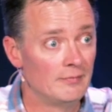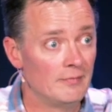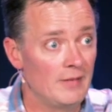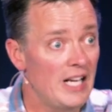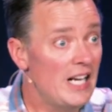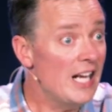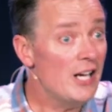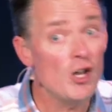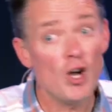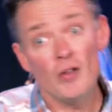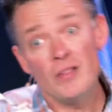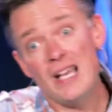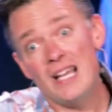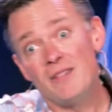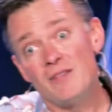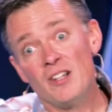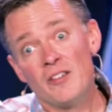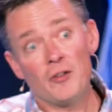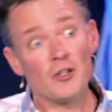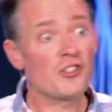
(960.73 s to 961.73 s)
And I know
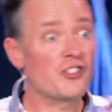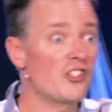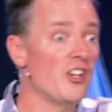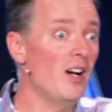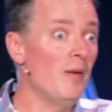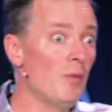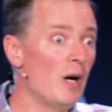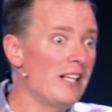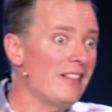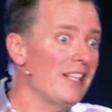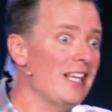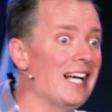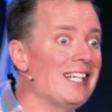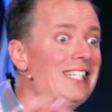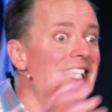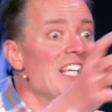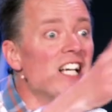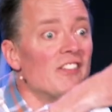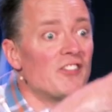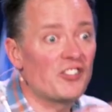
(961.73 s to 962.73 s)
that for some, right, the
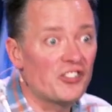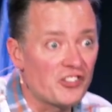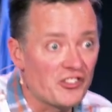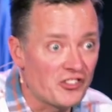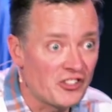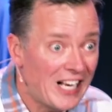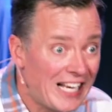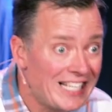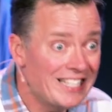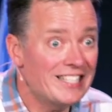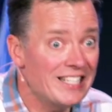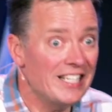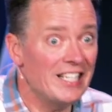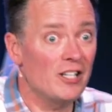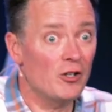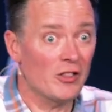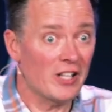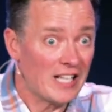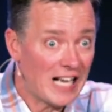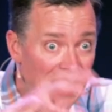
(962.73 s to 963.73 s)
idea of
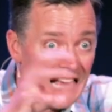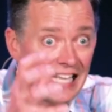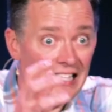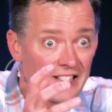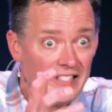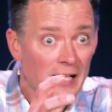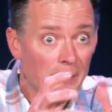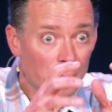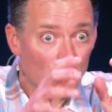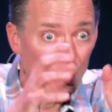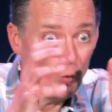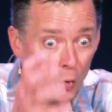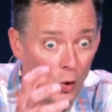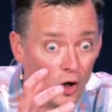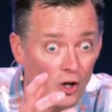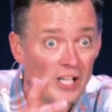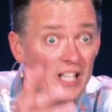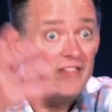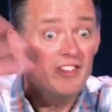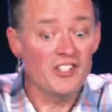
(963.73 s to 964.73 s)
Satan or the concept of the
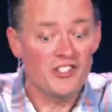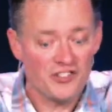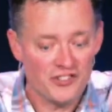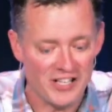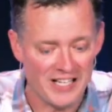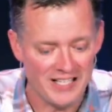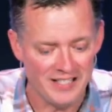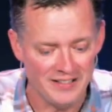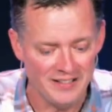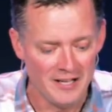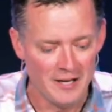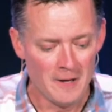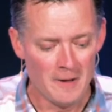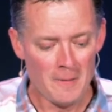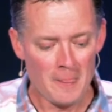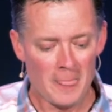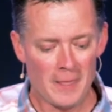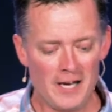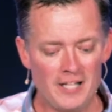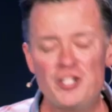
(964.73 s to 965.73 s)
word even Satan,
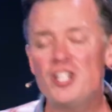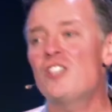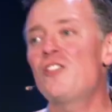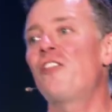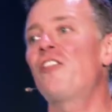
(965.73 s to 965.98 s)
it just